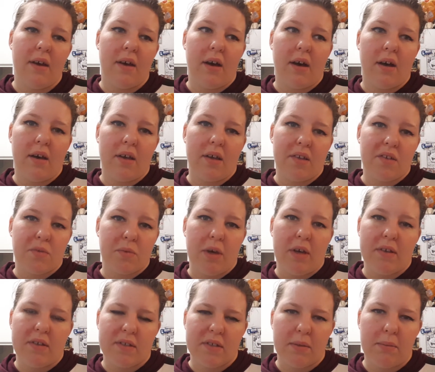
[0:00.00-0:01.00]
as
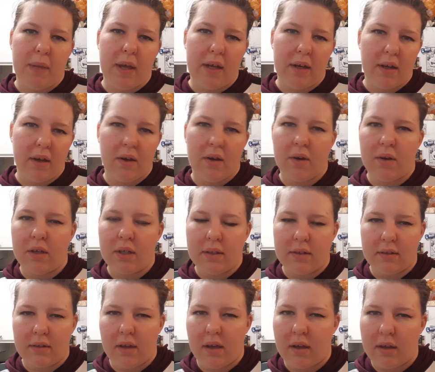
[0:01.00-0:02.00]
well as tomato
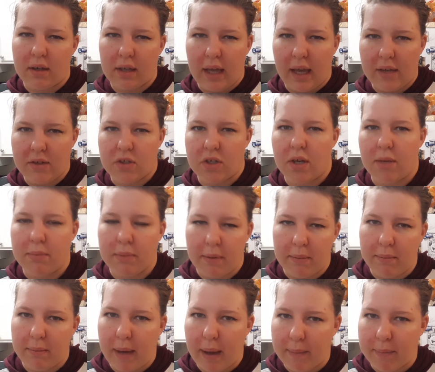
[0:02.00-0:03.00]
and ketchup
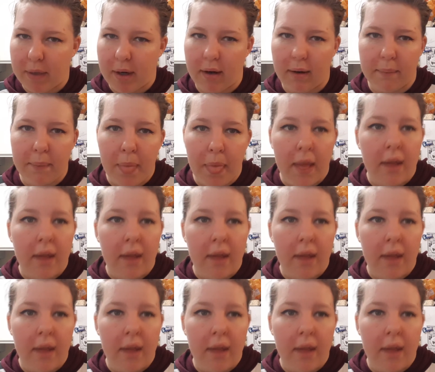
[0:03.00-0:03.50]
and pepper.